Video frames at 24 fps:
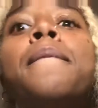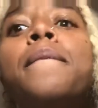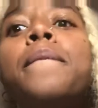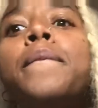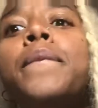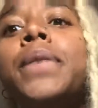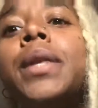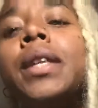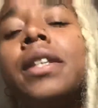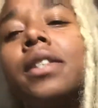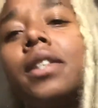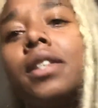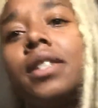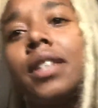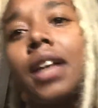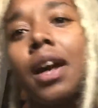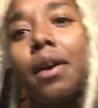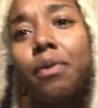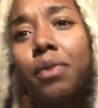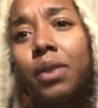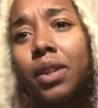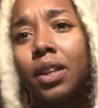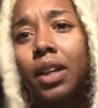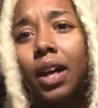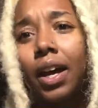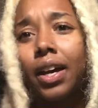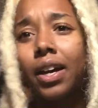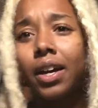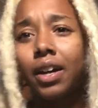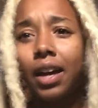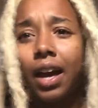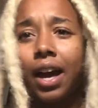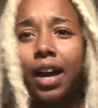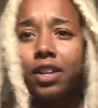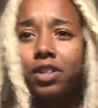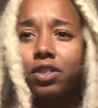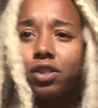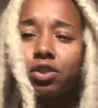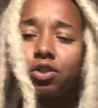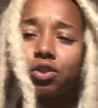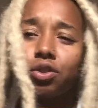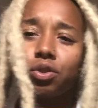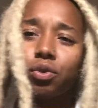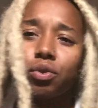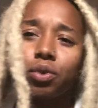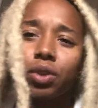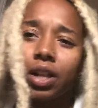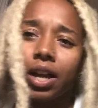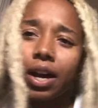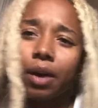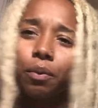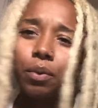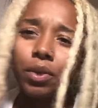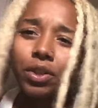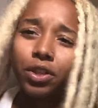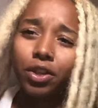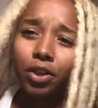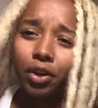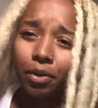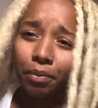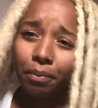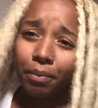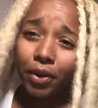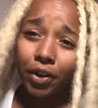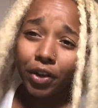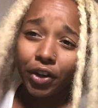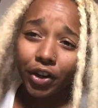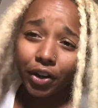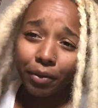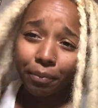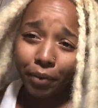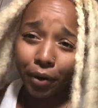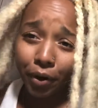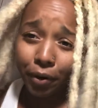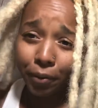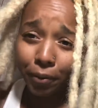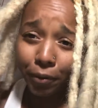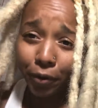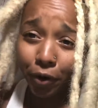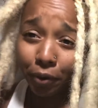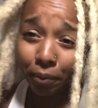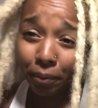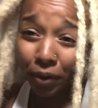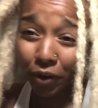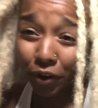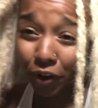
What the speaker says: This is definitely like has to do a lot with their your